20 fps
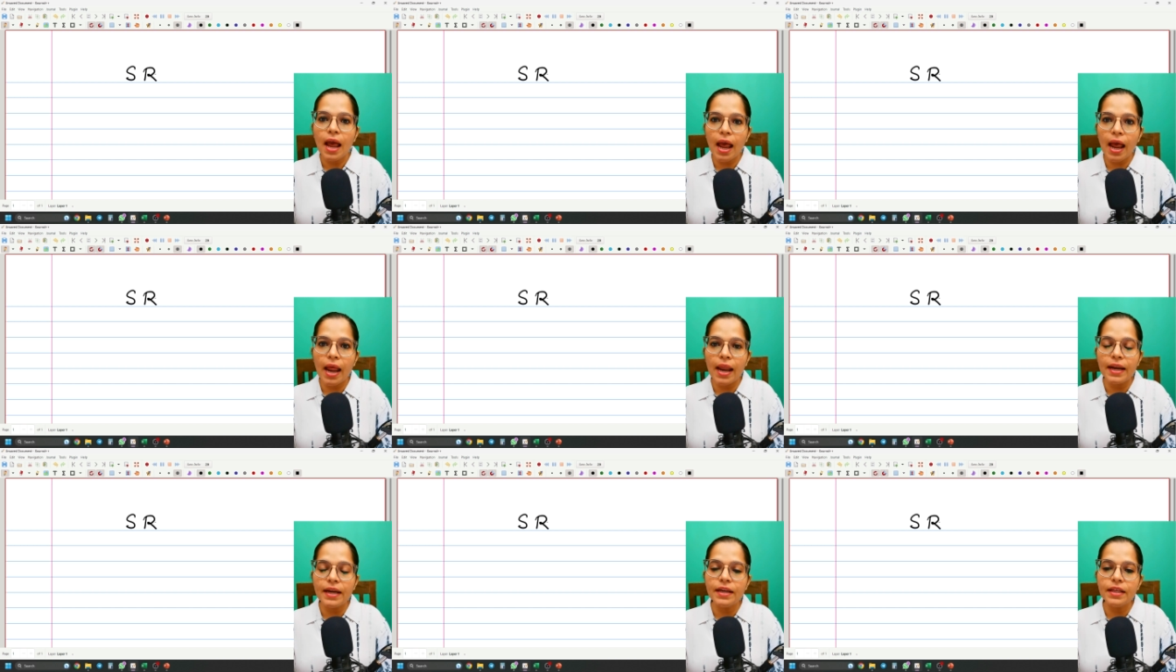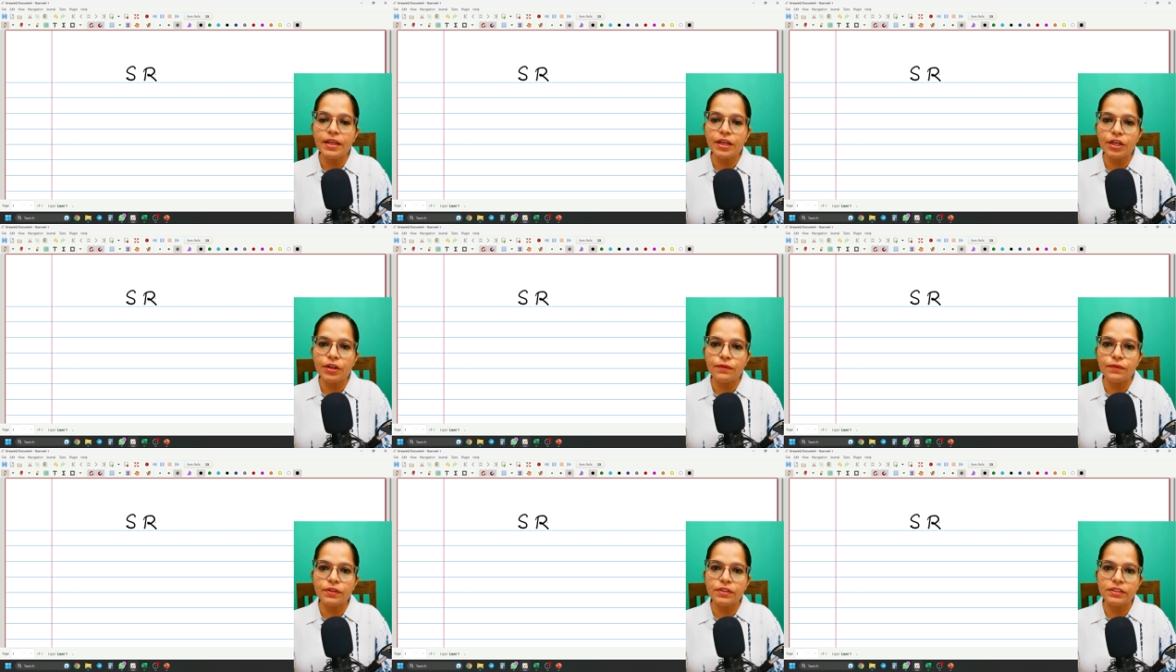and
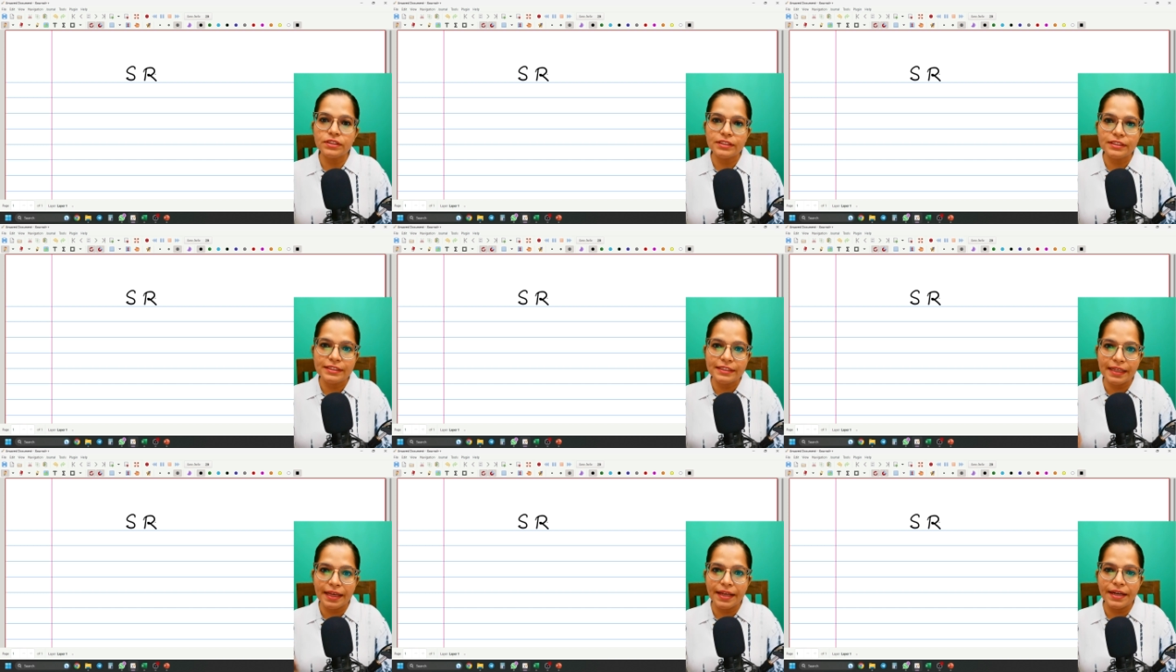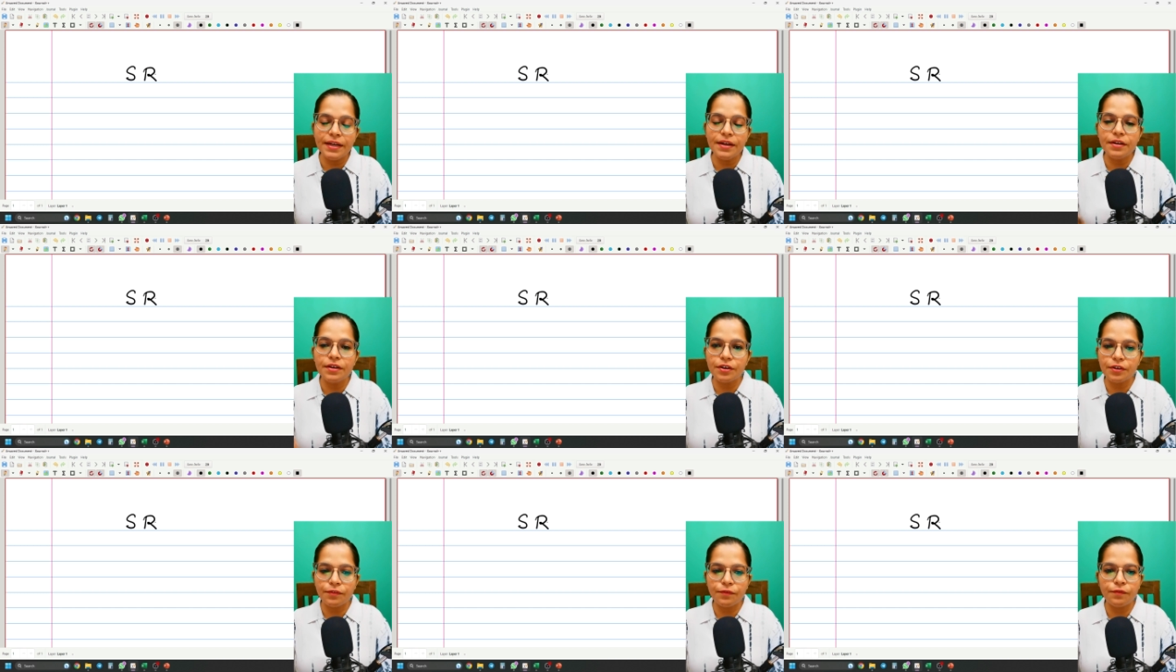it was
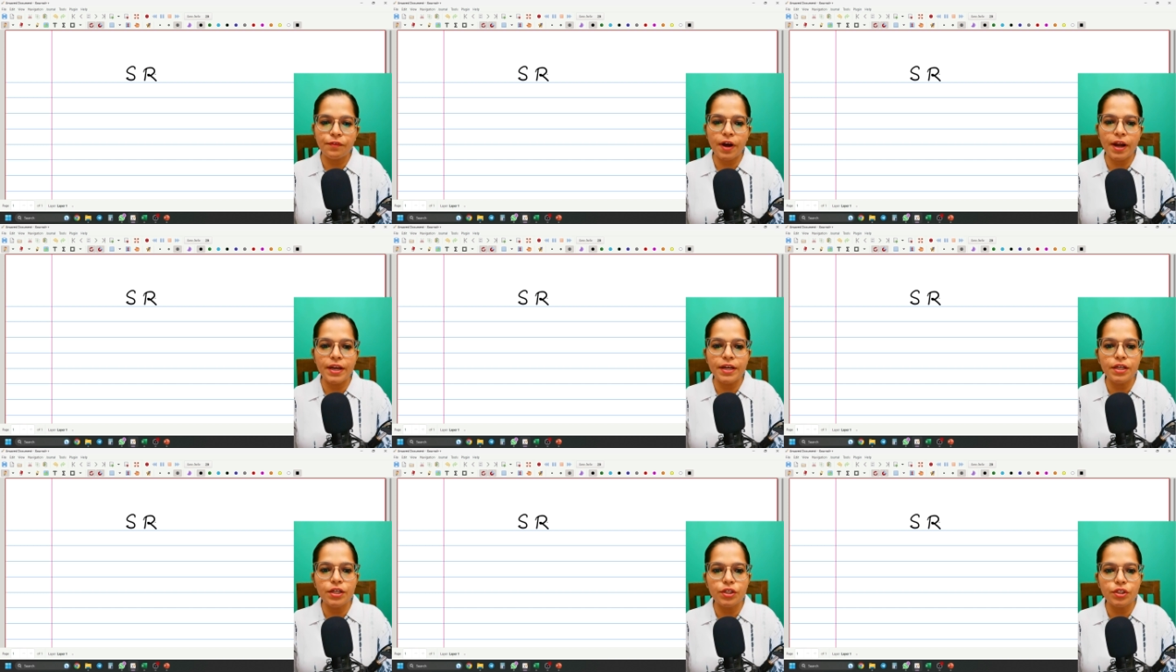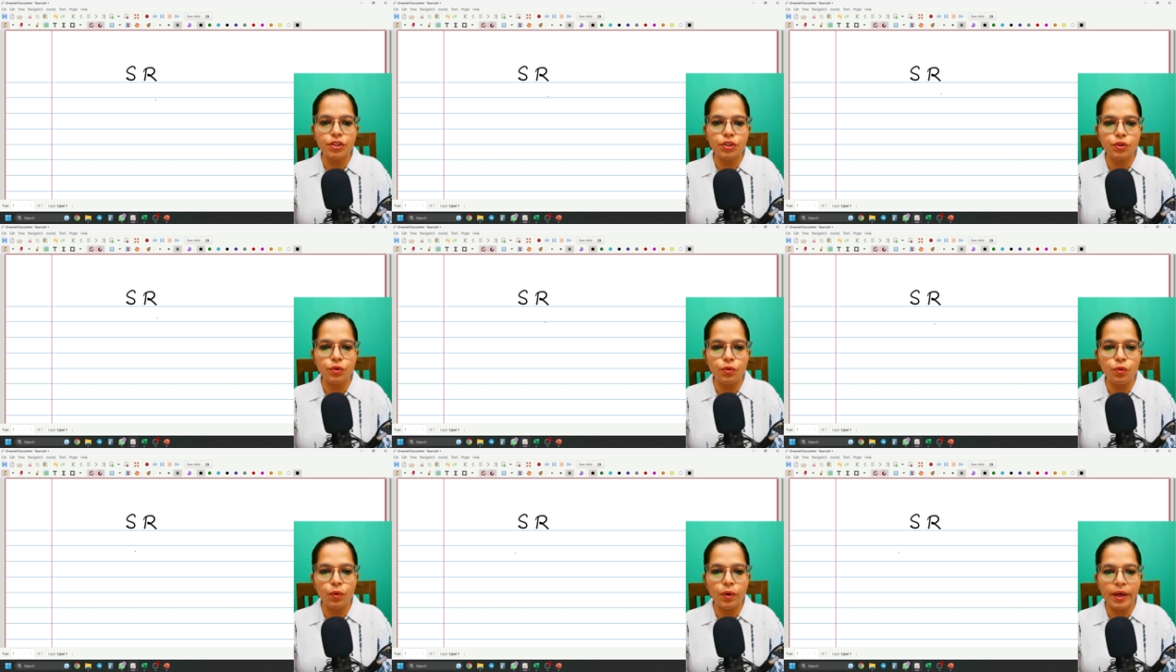then refined
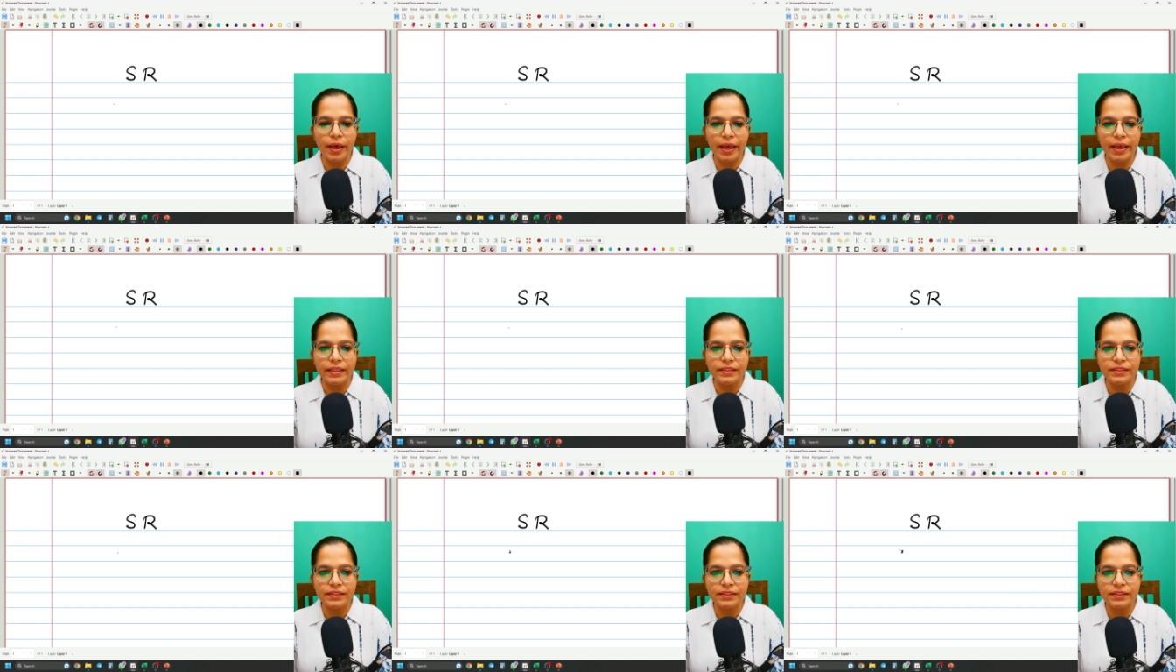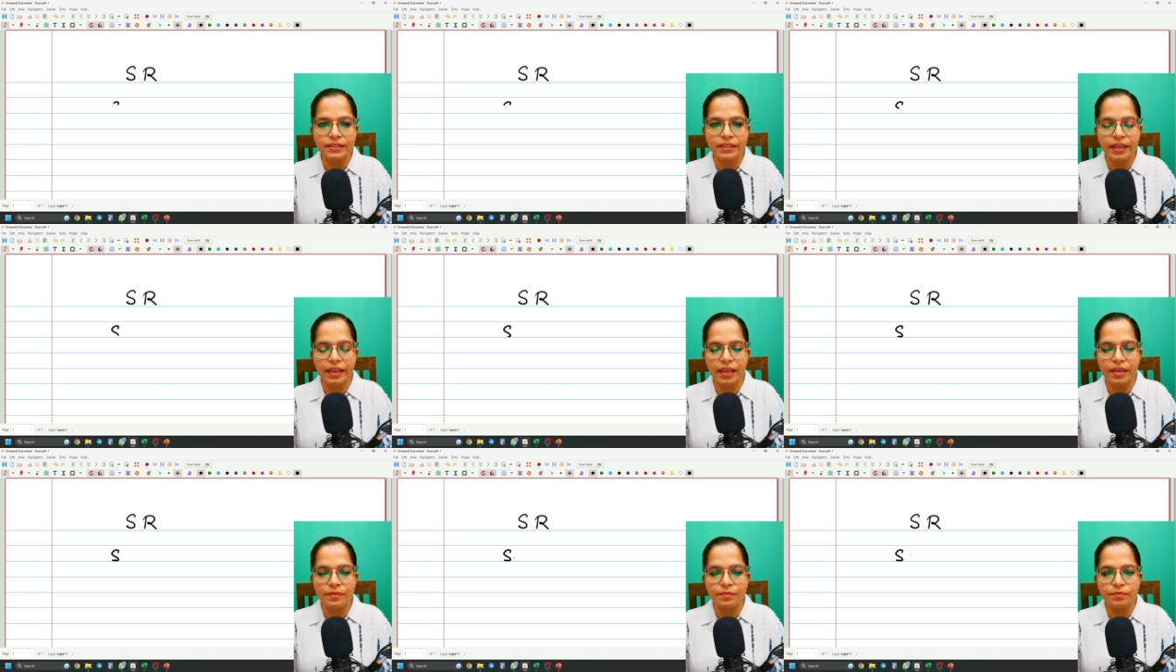to
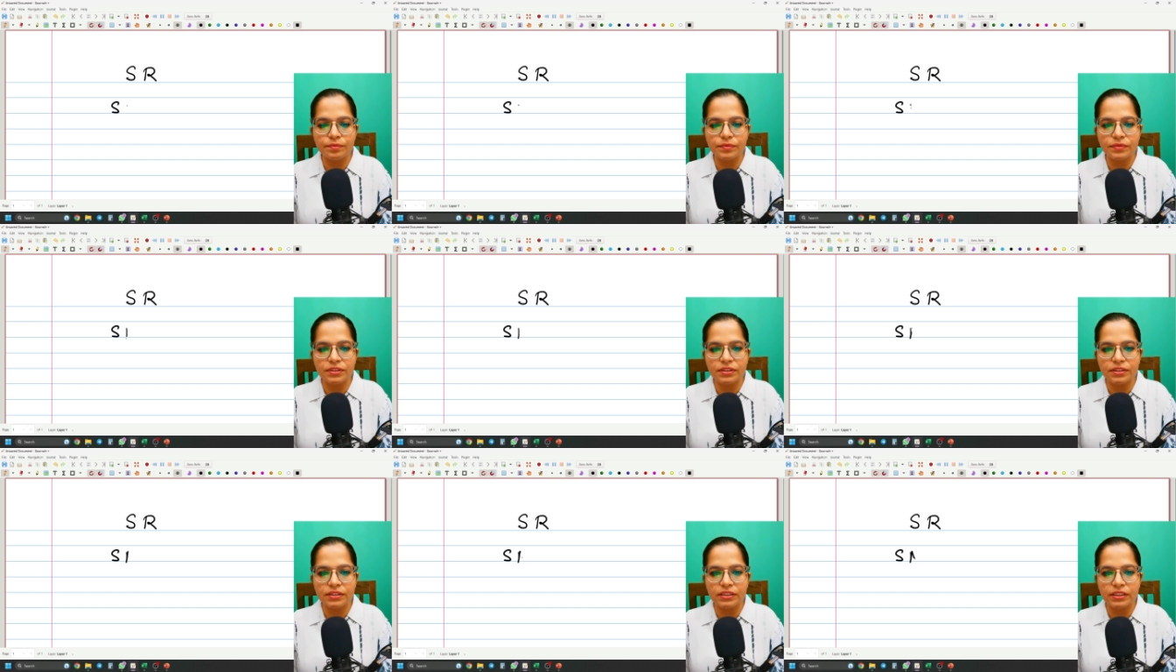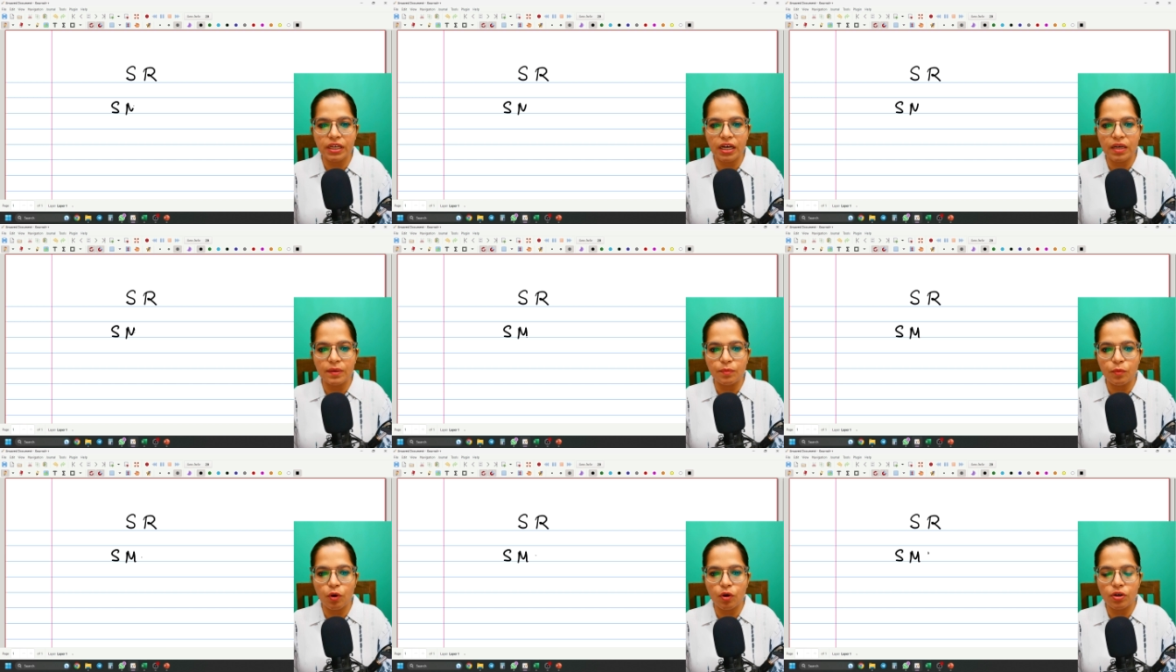
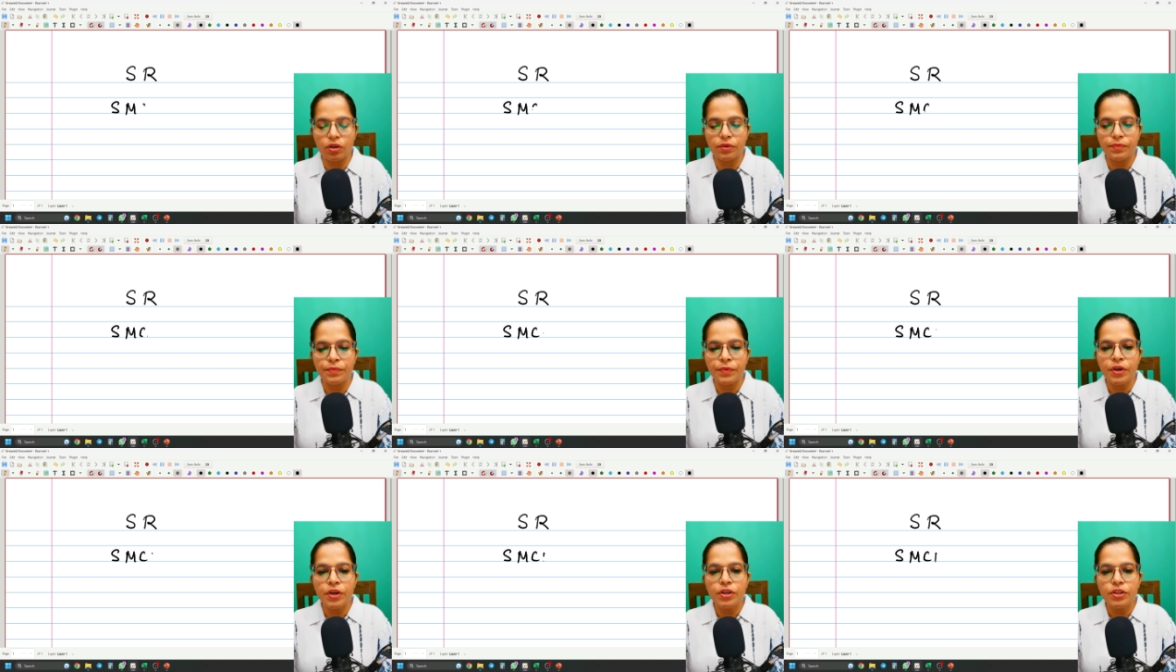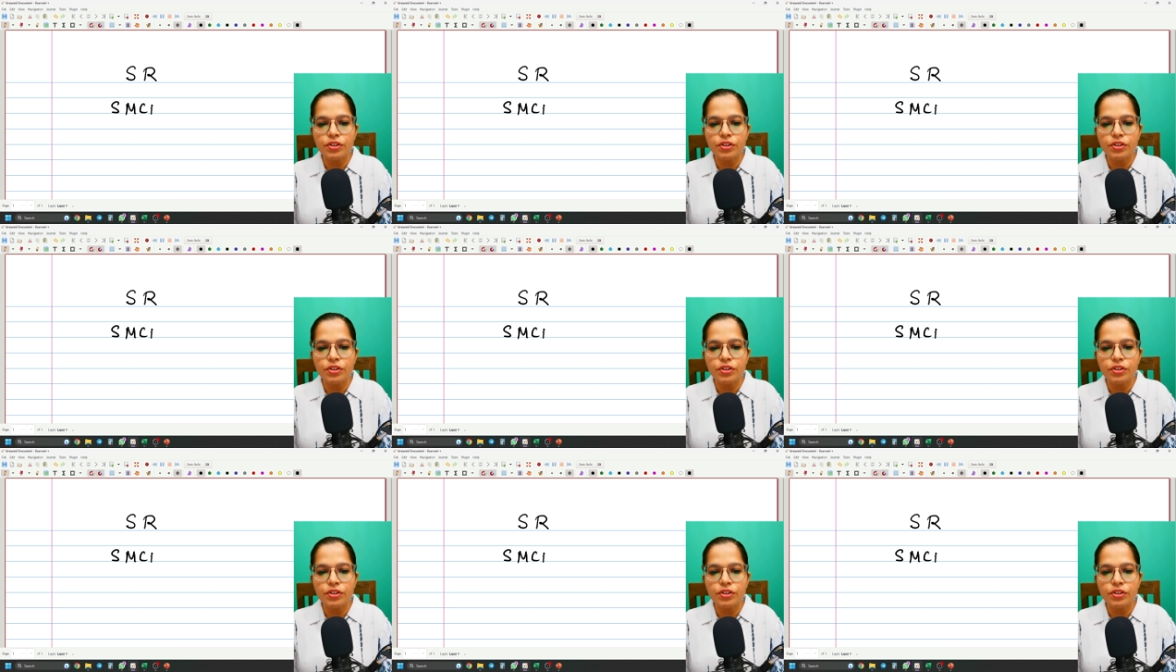SMCR model.